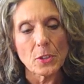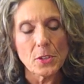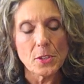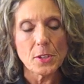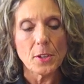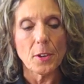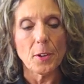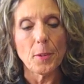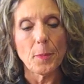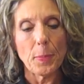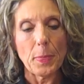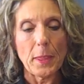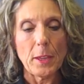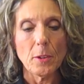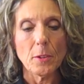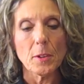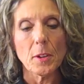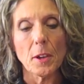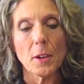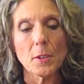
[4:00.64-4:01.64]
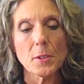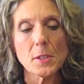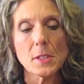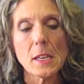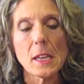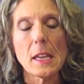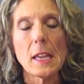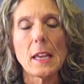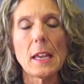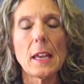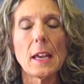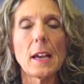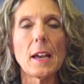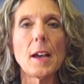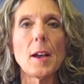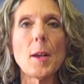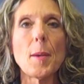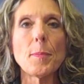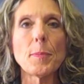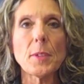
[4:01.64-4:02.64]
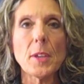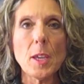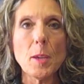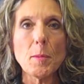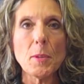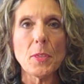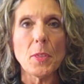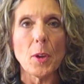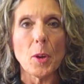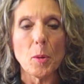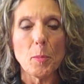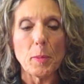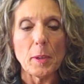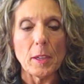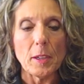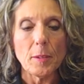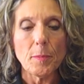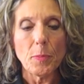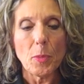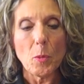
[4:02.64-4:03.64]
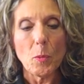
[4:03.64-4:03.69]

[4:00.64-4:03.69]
So, here goes. Um, chemotherapy,